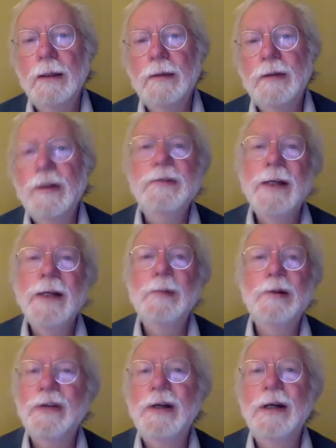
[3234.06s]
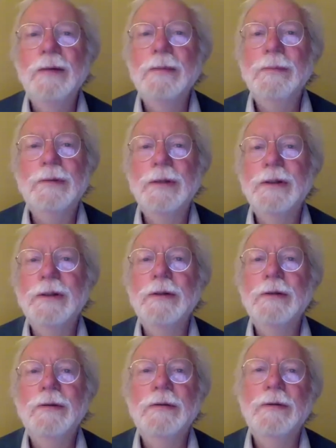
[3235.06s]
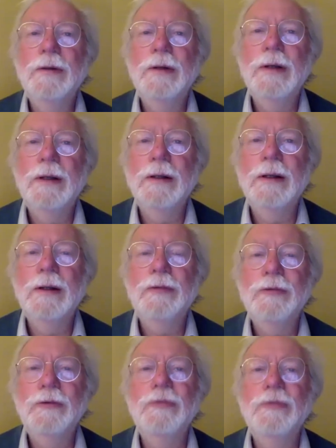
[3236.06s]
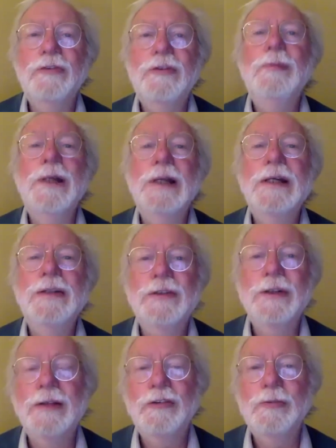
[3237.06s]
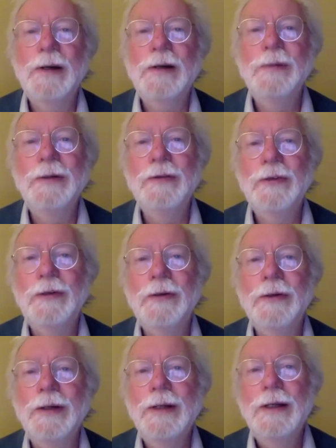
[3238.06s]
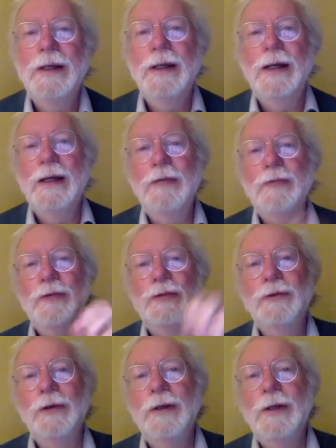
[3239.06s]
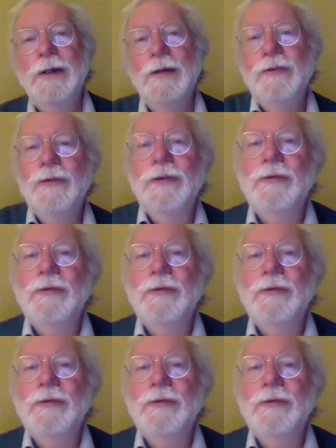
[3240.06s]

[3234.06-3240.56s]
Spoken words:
Tony Venables and I did a sort of simulation experiment on if you could sort